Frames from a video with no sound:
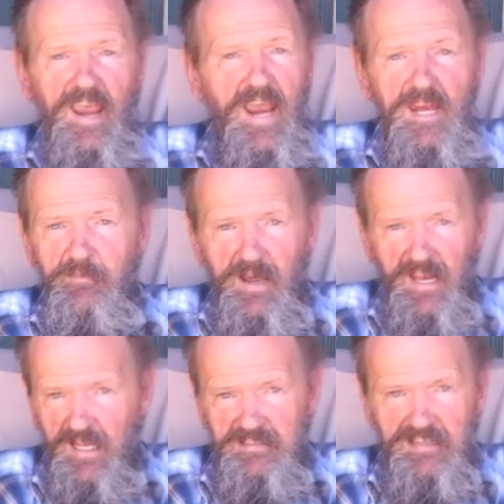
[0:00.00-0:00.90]
anybody
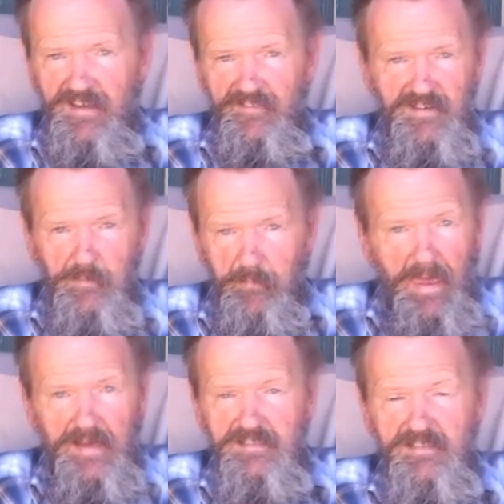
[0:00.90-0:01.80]
has lived
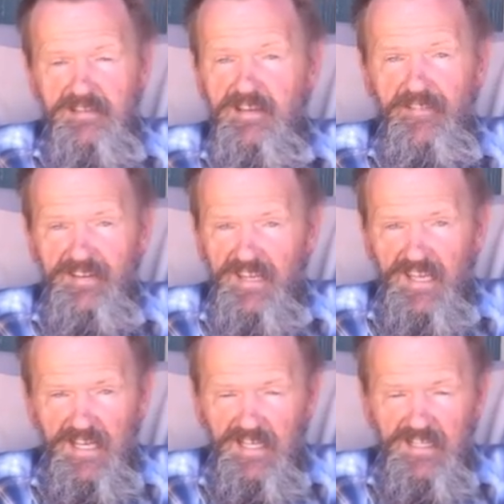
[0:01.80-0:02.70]
past 70.
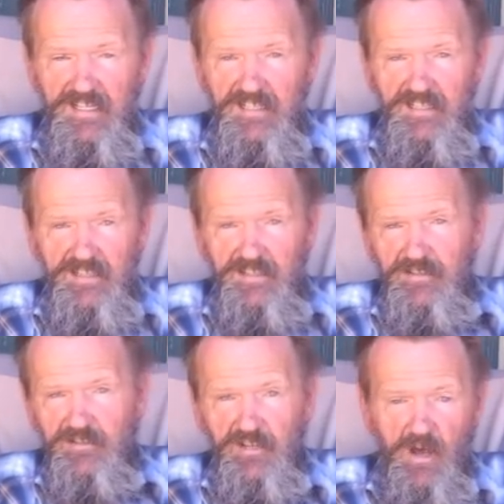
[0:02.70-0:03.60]

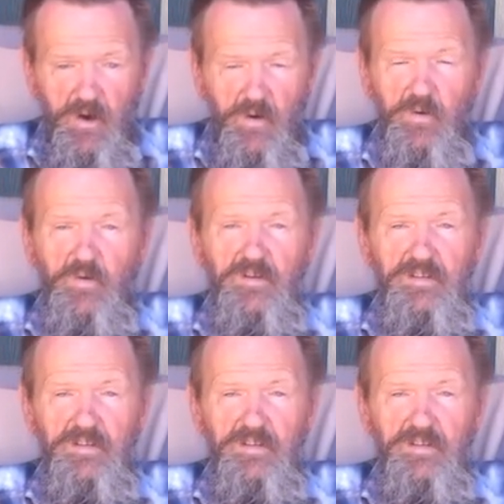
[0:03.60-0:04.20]
So